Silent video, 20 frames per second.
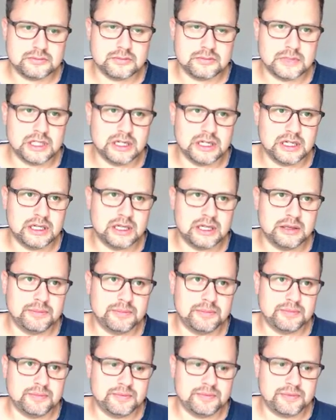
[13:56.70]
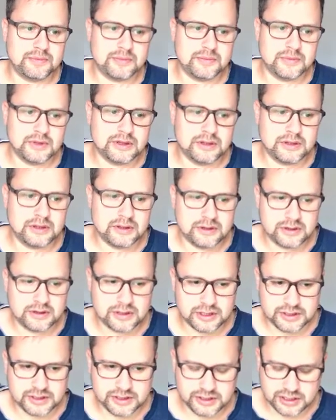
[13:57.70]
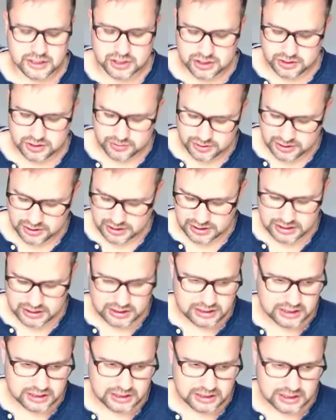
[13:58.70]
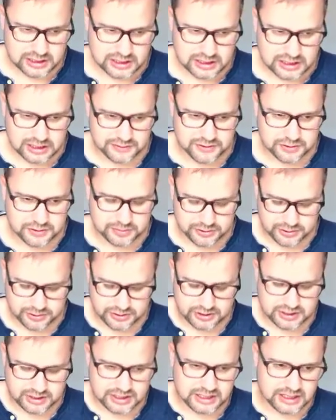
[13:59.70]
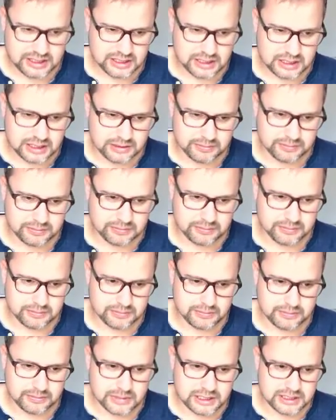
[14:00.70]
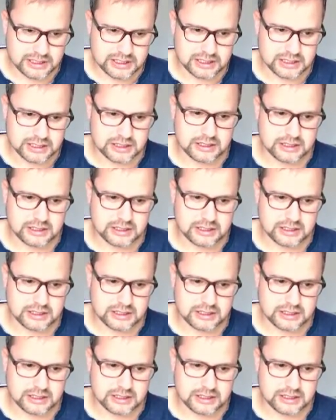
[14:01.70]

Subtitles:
That didn't actually work. I have to put delimited.